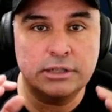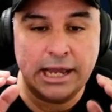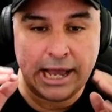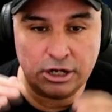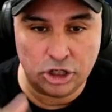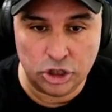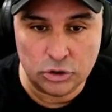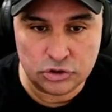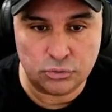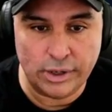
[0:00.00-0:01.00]
at
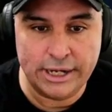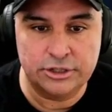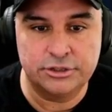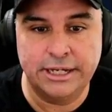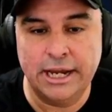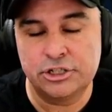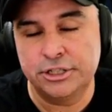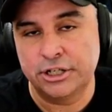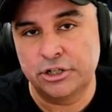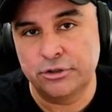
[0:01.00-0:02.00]
close range. They
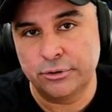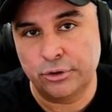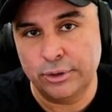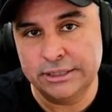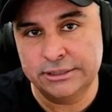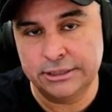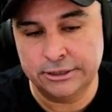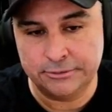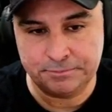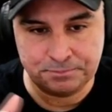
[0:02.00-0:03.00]
actually increased
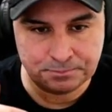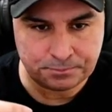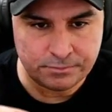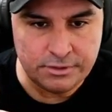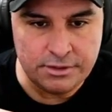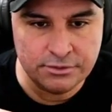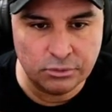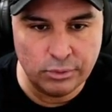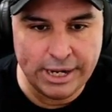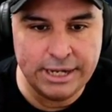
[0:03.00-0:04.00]
the
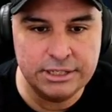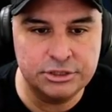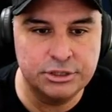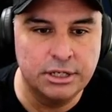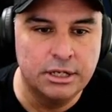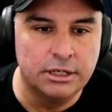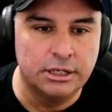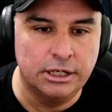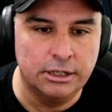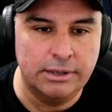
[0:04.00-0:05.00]
range
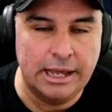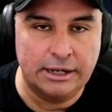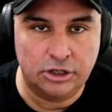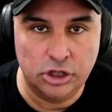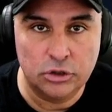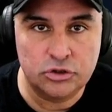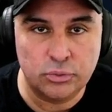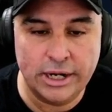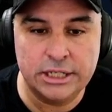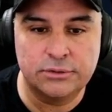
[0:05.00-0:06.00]
at close
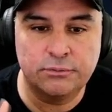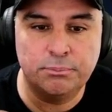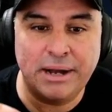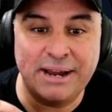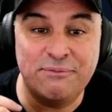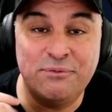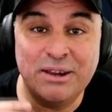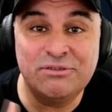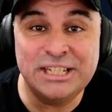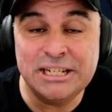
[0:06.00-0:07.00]
range by
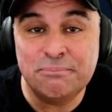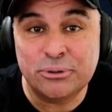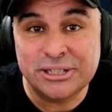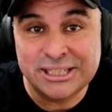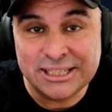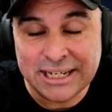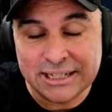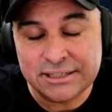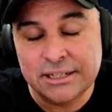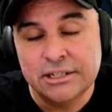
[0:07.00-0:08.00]

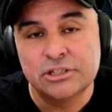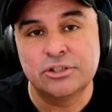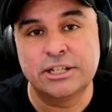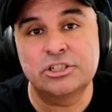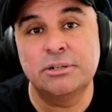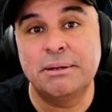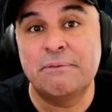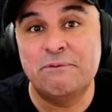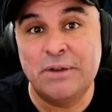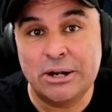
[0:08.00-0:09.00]
15%. So that's going to be
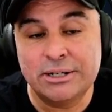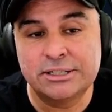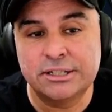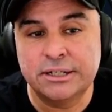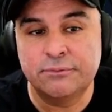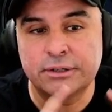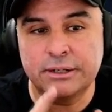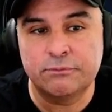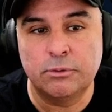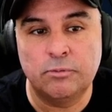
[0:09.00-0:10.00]
very
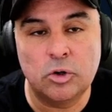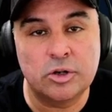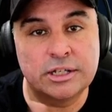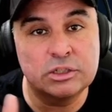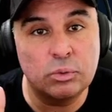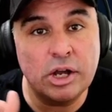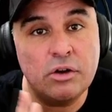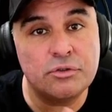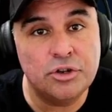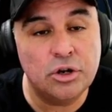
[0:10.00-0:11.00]
significant for Vulcan, because we
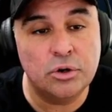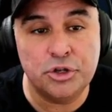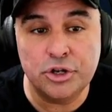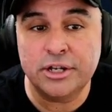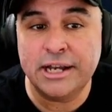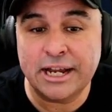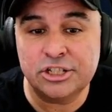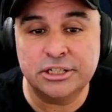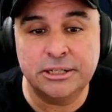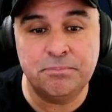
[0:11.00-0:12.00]
all know you can
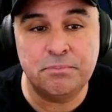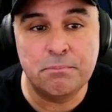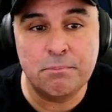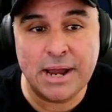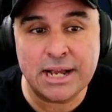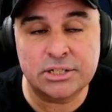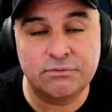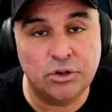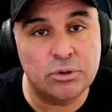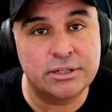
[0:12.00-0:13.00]
actually max
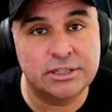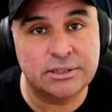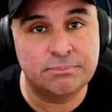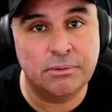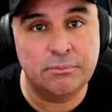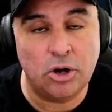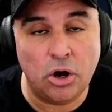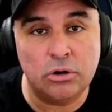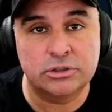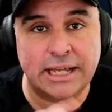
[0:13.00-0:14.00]
Vulcan's
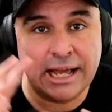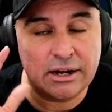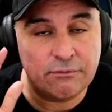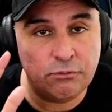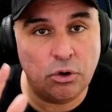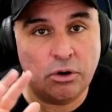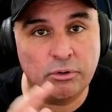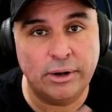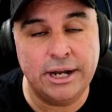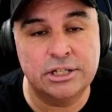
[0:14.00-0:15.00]
ult at full
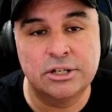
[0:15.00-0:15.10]
range